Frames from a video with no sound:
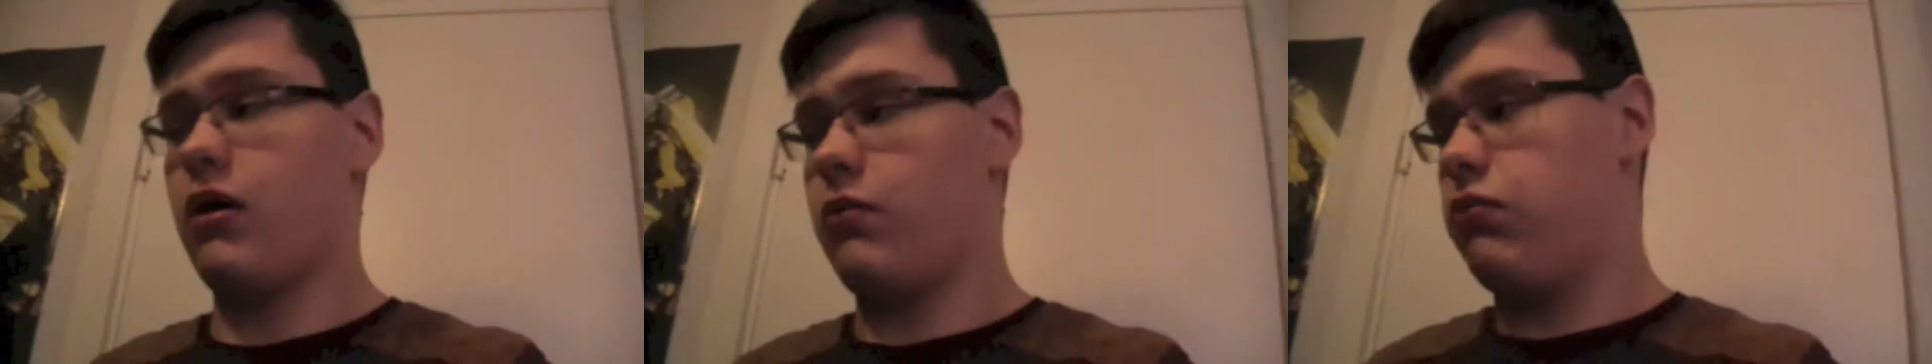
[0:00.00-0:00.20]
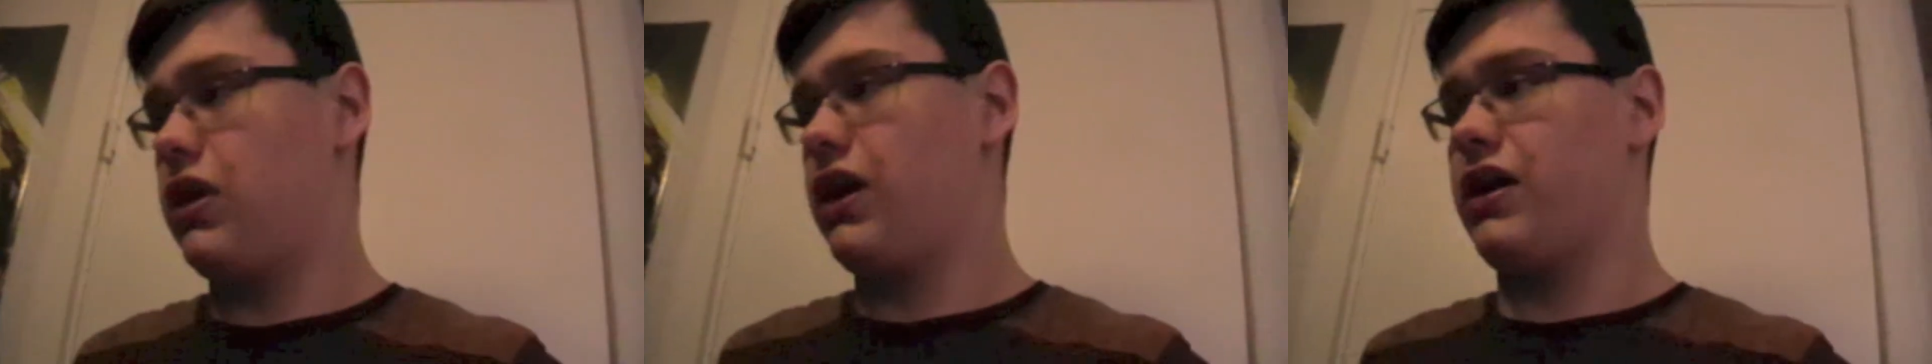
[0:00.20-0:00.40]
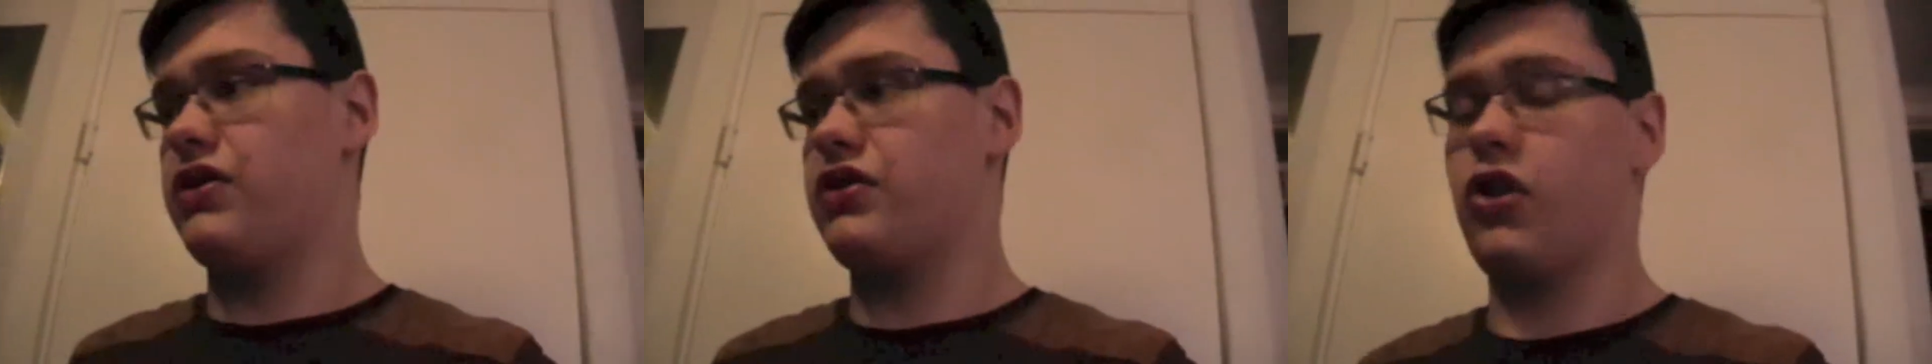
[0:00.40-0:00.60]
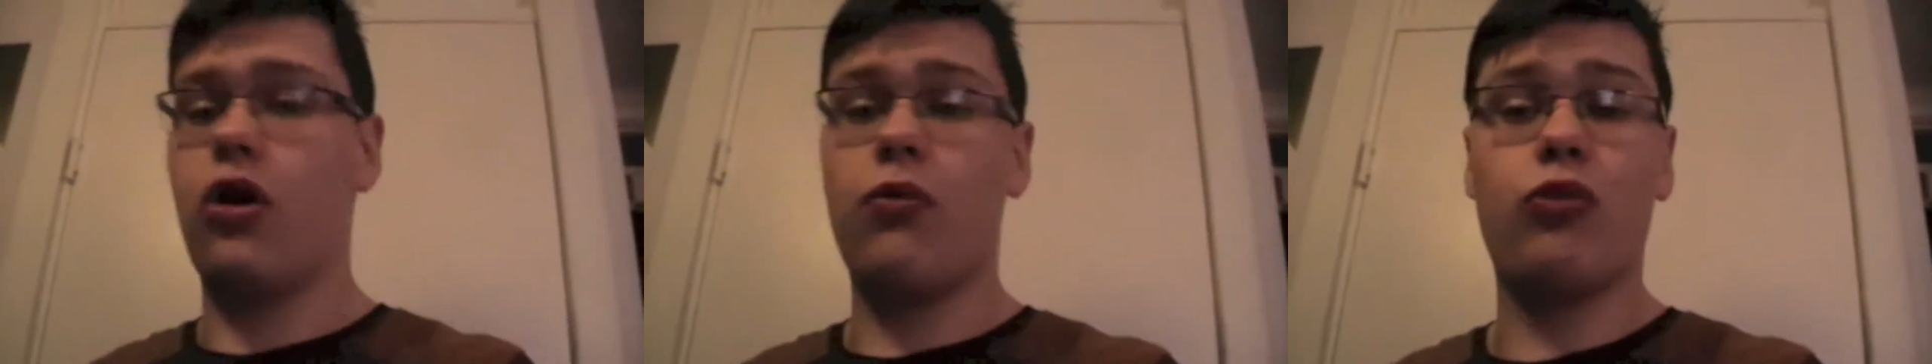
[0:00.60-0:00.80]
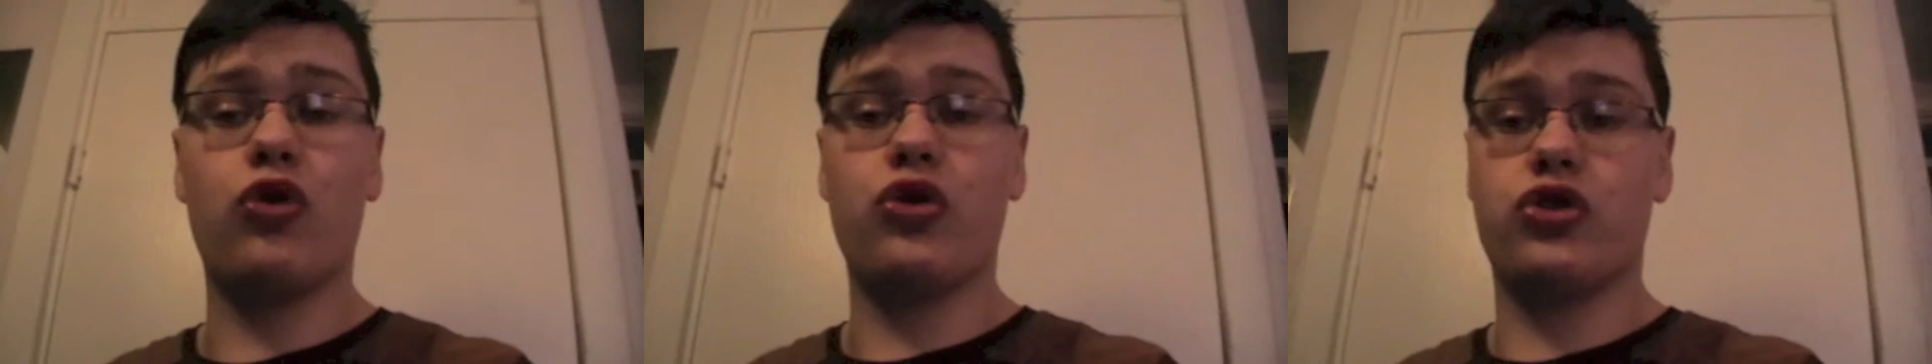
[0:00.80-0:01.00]
up like a
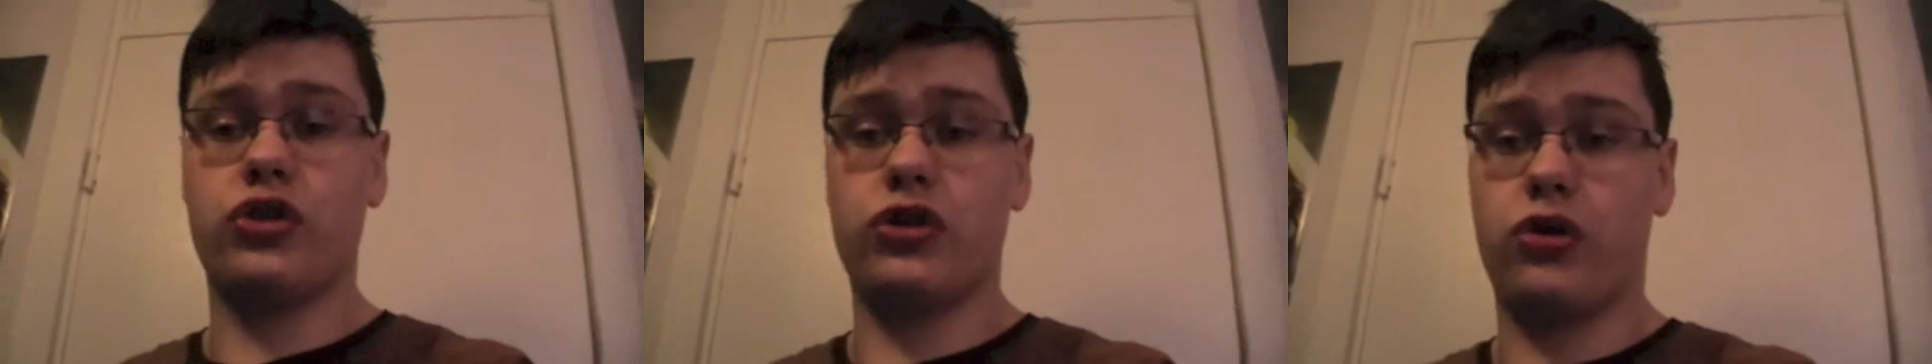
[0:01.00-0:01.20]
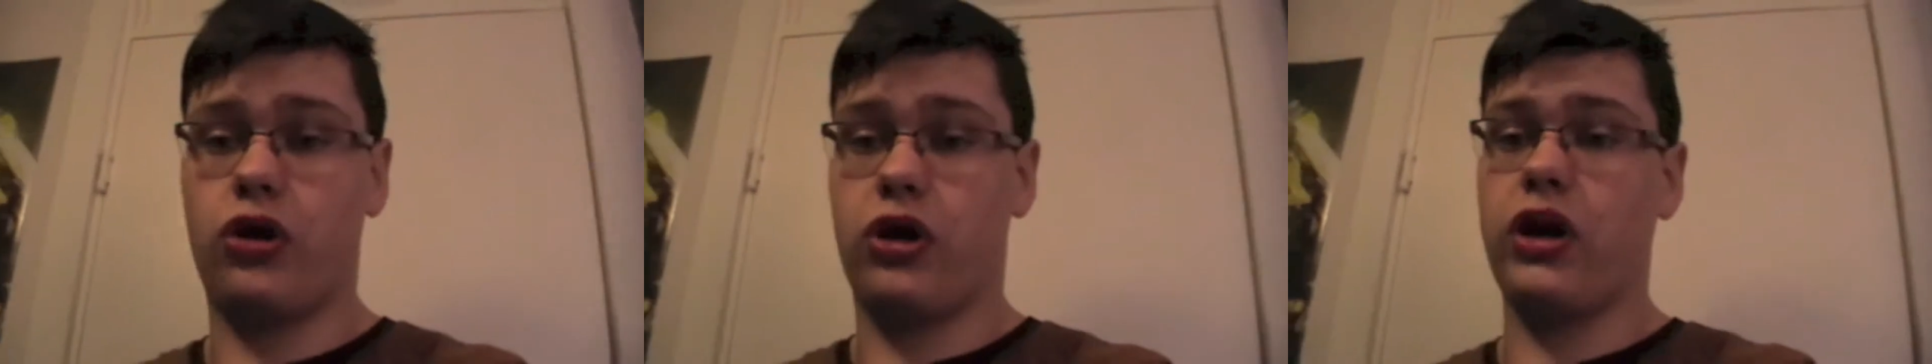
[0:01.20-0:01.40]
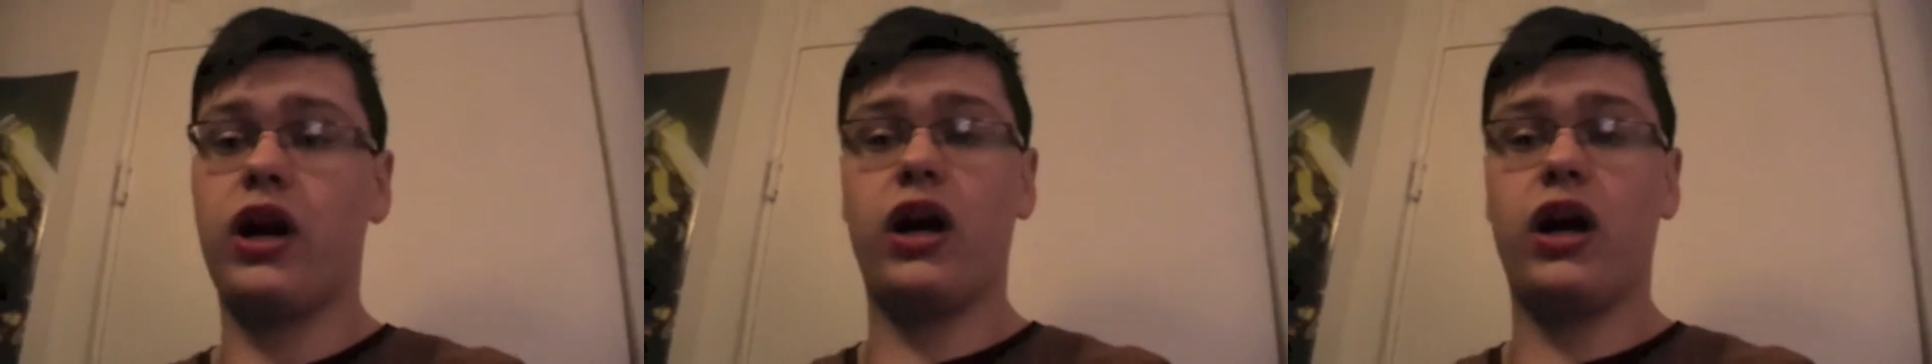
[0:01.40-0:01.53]
stop motion or a